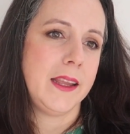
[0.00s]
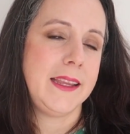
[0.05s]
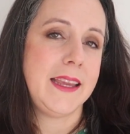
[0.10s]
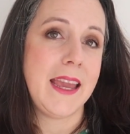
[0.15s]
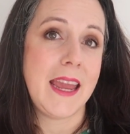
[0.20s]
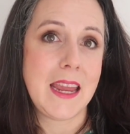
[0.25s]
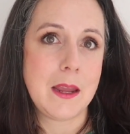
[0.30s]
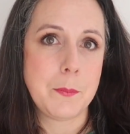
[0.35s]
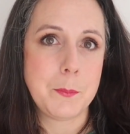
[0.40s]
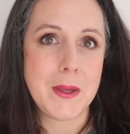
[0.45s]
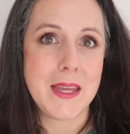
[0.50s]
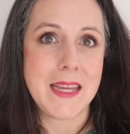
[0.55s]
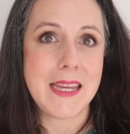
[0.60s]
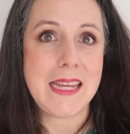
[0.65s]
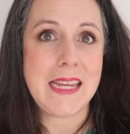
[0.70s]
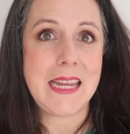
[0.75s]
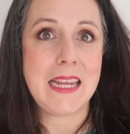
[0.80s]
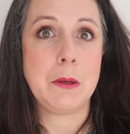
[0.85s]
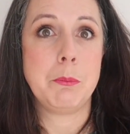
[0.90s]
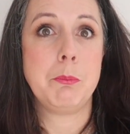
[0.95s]

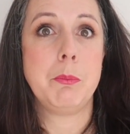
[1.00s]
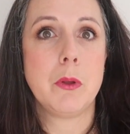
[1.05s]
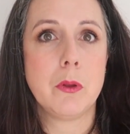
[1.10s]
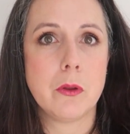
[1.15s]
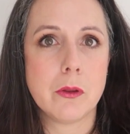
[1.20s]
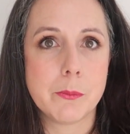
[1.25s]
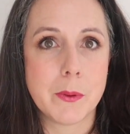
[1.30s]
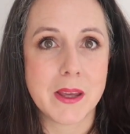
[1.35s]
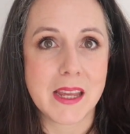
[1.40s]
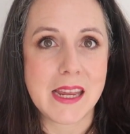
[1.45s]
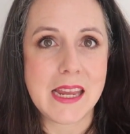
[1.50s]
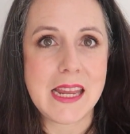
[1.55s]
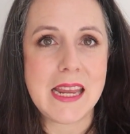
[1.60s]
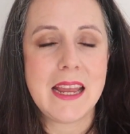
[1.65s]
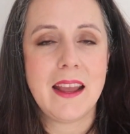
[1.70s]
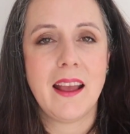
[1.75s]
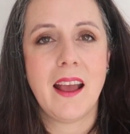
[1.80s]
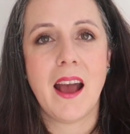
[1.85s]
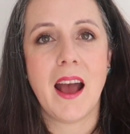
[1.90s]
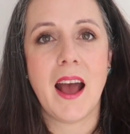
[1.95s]
gapey and booby
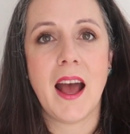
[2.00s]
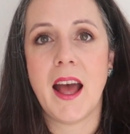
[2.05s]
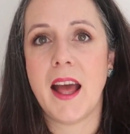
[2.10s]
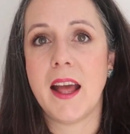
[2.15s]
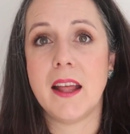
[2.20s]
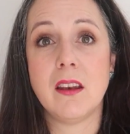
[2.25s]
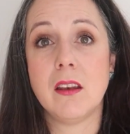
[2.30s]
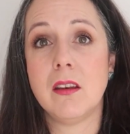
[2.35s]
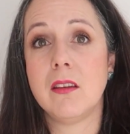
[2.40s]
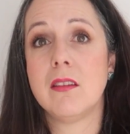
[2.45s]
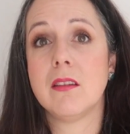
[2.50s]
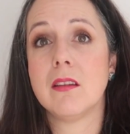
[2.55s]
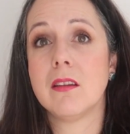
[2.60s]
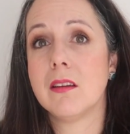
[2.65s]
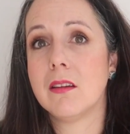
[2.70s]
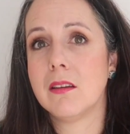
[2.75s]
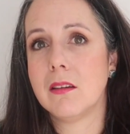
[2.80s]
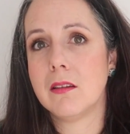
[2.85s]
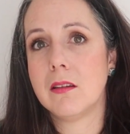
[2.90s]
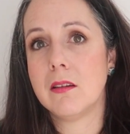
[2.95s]
and
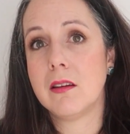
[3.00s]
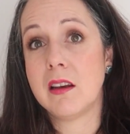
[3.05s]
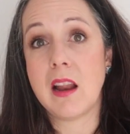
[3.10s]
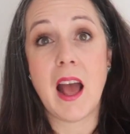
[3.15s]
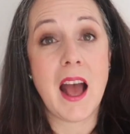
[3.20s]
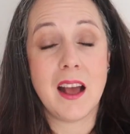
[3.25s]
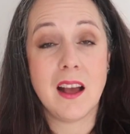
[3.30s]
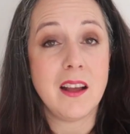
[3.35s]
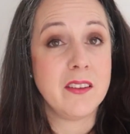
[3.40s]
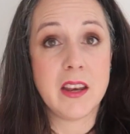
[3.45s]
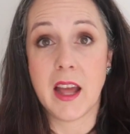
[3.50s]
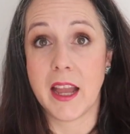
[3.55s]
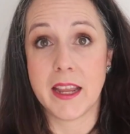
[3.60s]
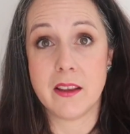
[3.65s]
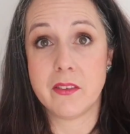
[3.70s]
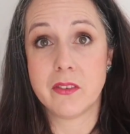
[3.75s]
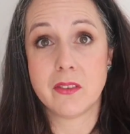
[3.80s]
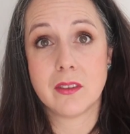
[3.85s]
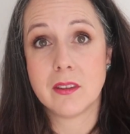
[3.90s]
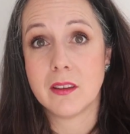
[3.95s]
uh,
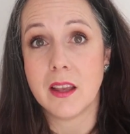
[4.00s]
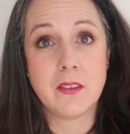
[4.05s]
nice.